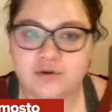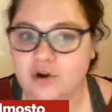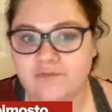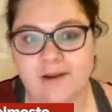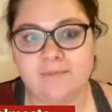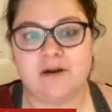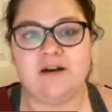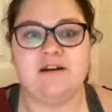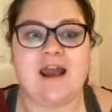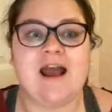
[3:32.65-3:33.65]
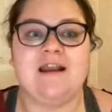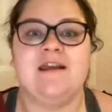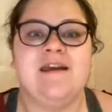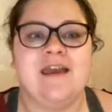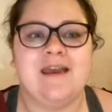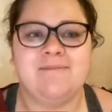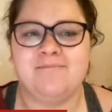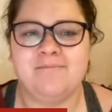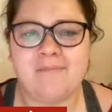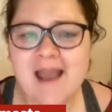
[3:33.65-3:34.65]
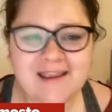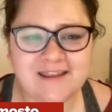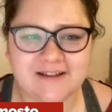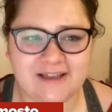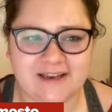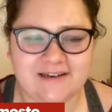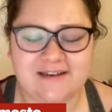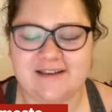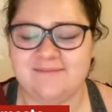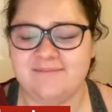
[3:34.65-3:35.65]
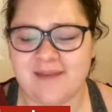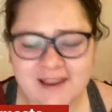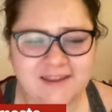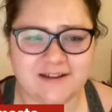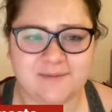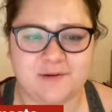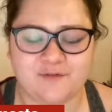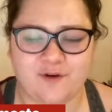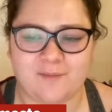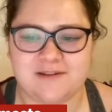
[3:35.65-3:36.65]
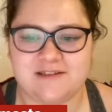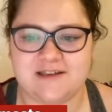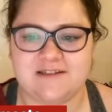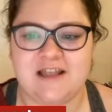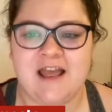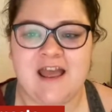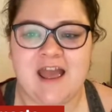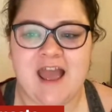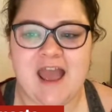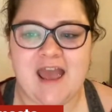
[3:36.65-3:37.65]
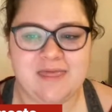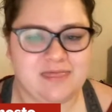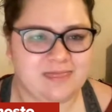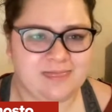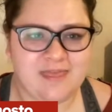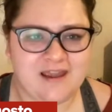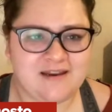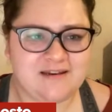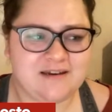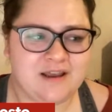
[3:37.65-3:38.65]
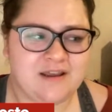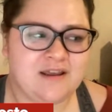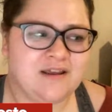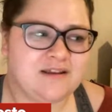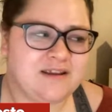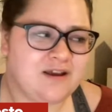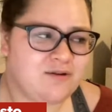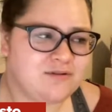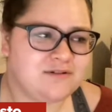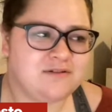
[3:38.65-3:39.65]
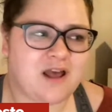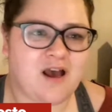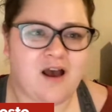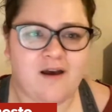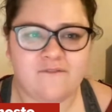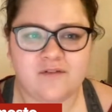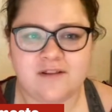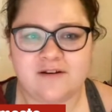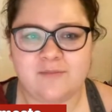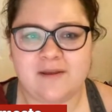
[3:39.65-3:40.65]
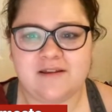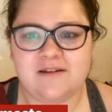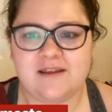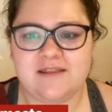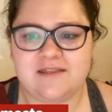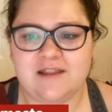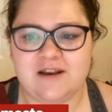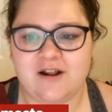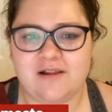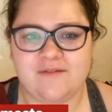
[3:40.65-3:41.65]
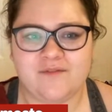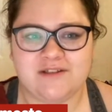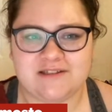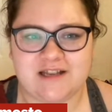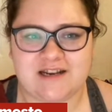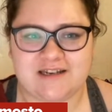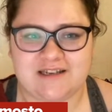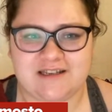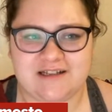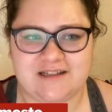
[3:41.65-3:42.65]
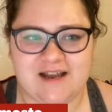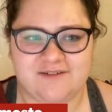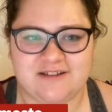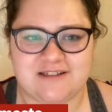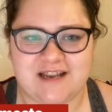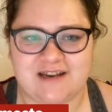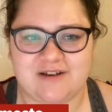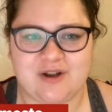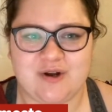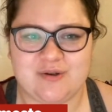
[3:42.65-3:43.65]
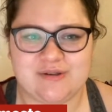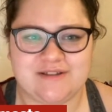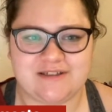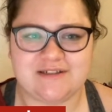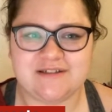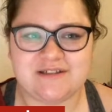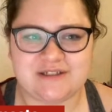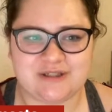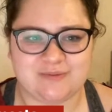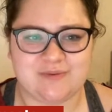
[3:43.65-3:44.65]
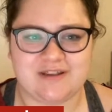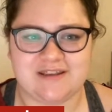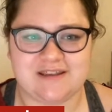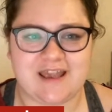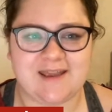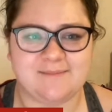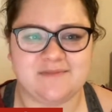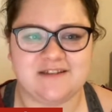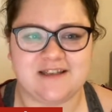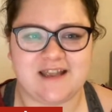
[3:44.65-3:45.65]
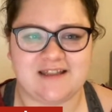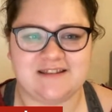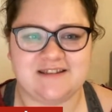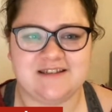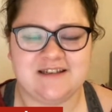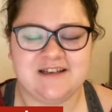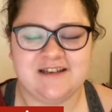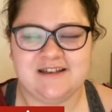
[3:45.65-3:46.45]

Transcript: November and had immaculate, immaculate performances, and then goes off a little bit, and then all of a sudden he allows 10 goals in two games against